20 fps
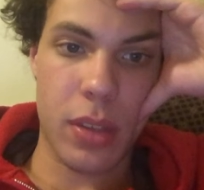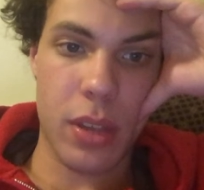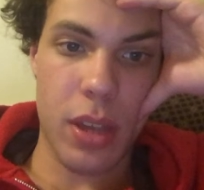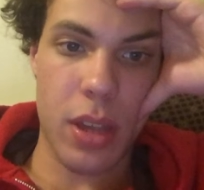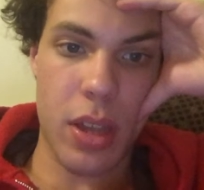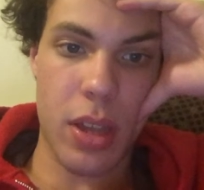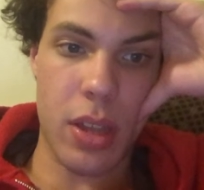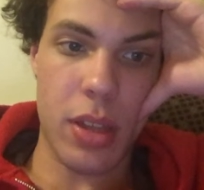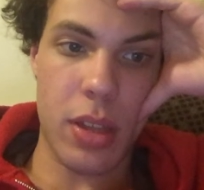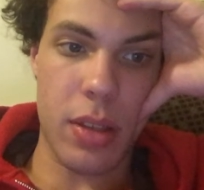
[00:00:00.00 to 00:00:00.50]

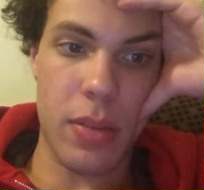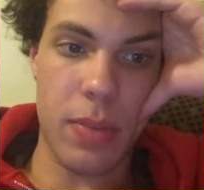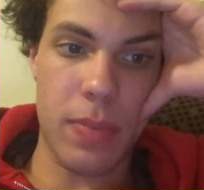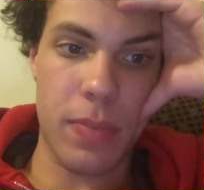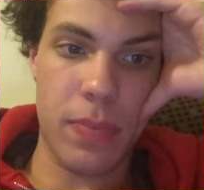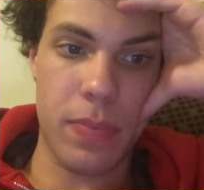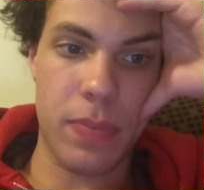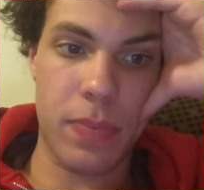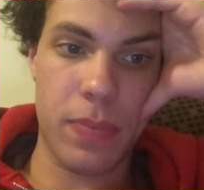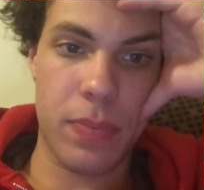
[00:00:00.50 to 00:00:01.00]

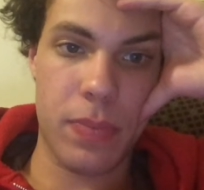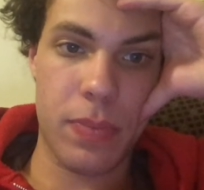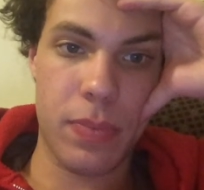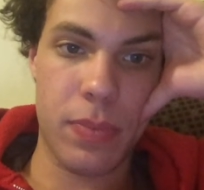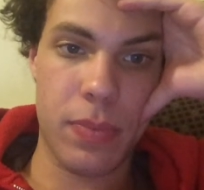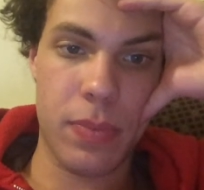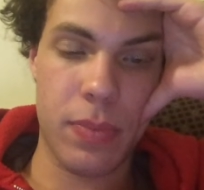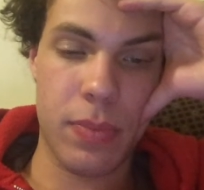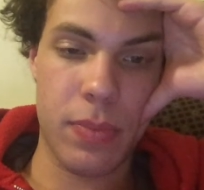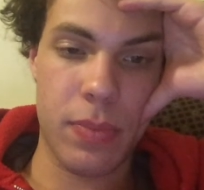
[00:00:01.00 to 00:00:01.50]
None
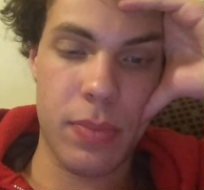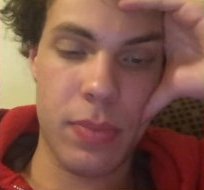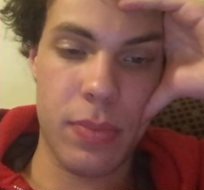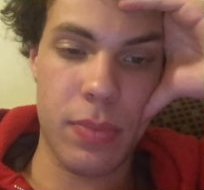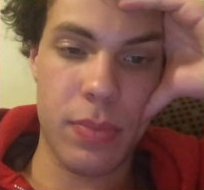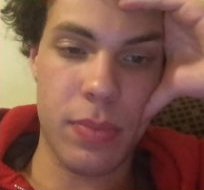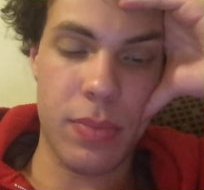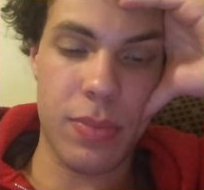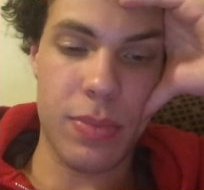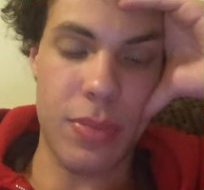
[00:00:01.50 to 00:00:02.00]

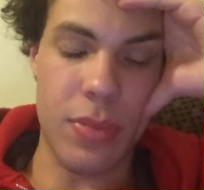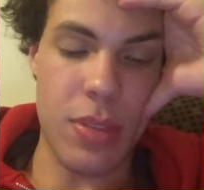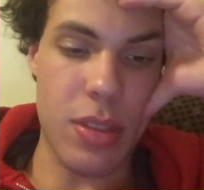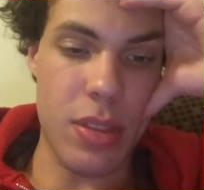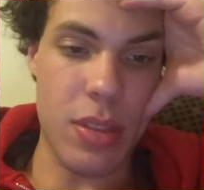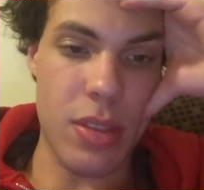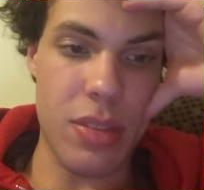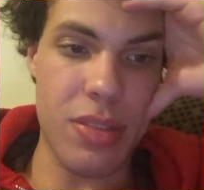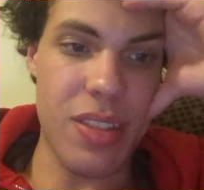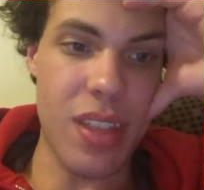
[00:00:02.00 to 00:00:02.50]

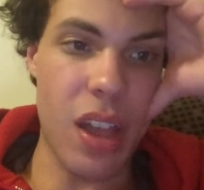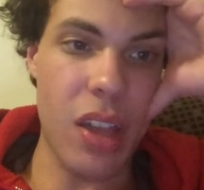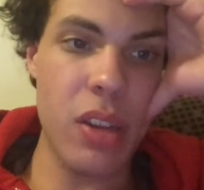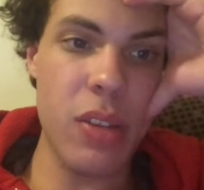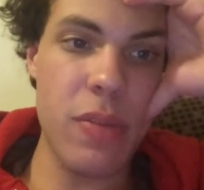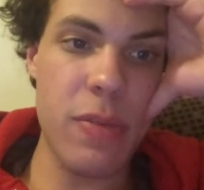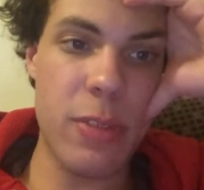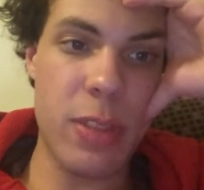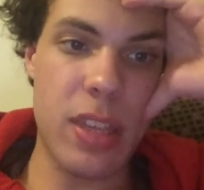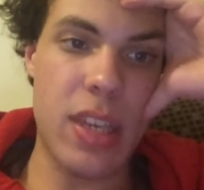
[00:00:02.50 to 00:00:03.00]
of